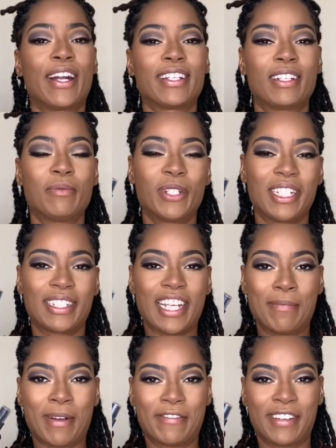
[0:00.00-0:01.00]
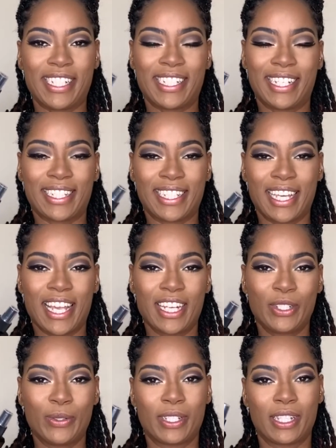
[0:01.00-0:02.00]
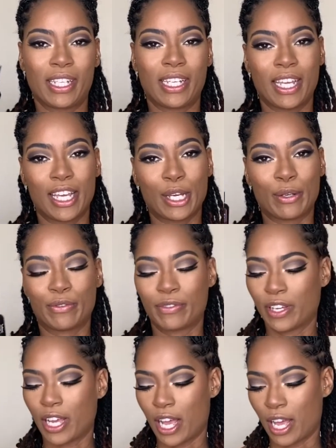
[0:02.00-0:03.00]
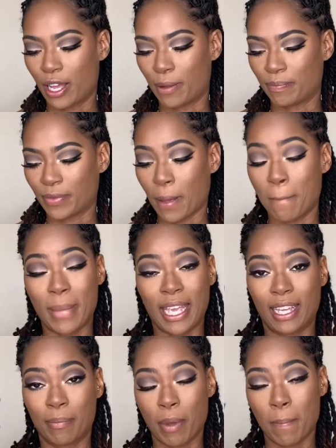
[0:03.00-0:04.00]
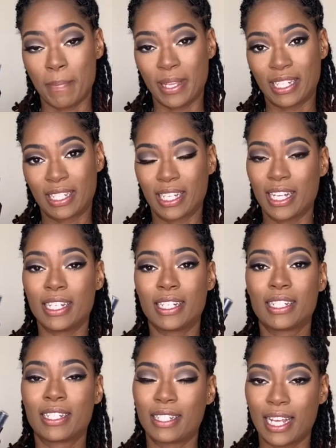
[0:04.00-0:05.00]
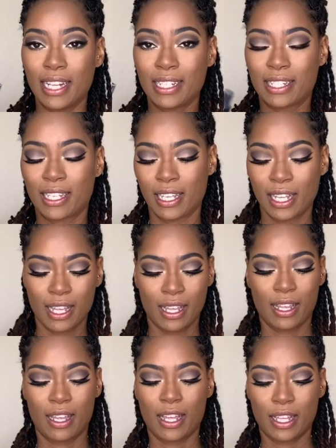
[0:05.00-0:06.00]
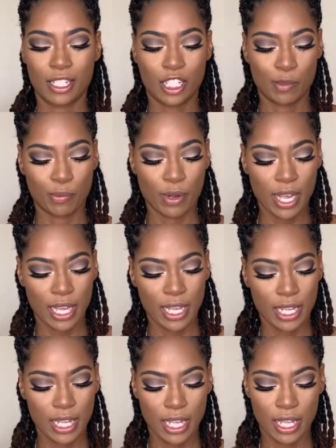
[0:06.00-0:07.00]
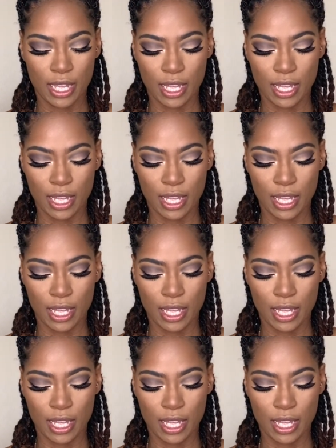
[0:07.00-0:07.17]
So I'm going to set my face again using the e.l.f. Makeup Mist and Set Spray.